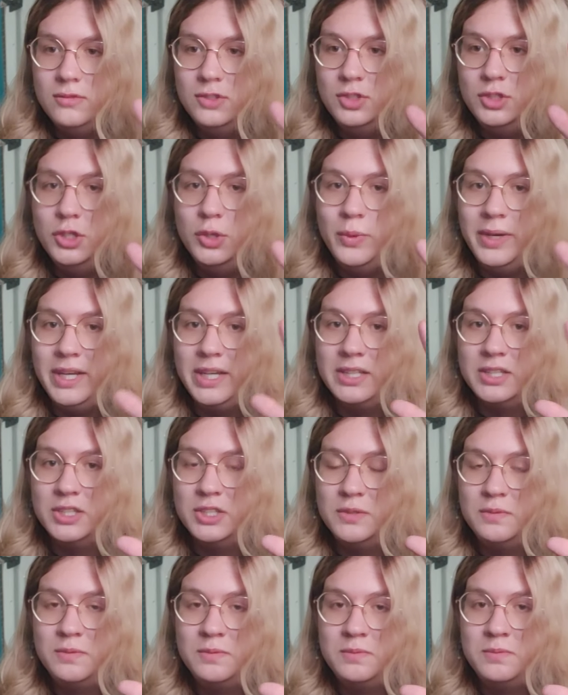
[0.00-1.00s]
doing
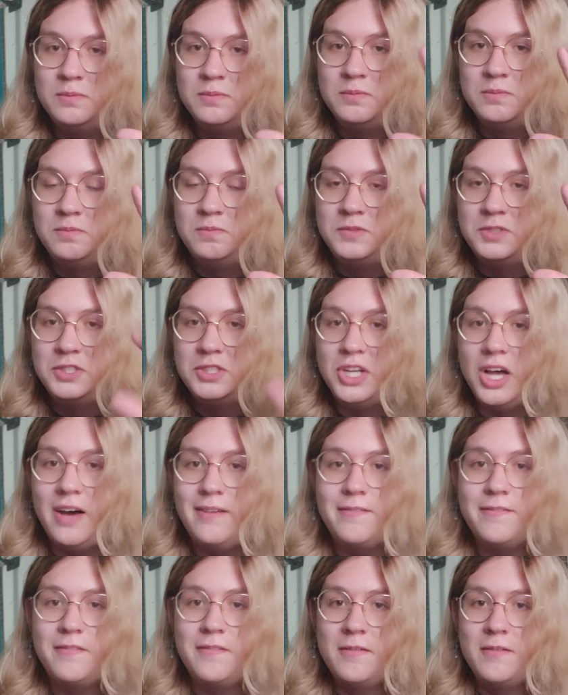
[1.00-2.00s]

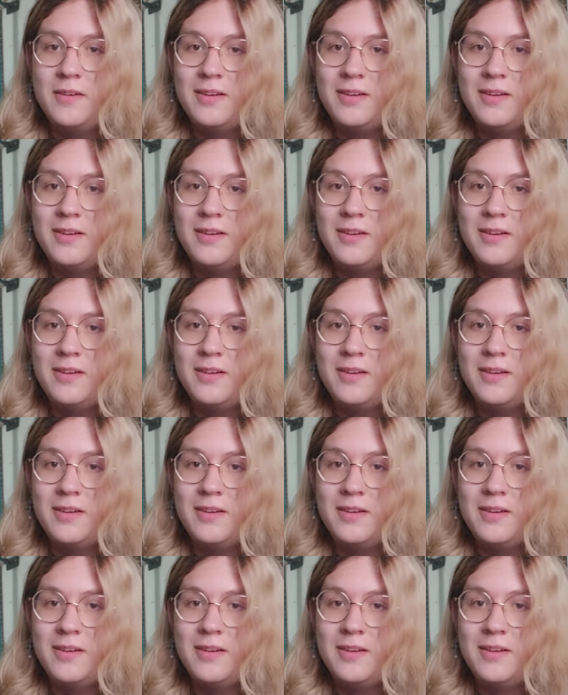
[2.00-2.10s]
stuff,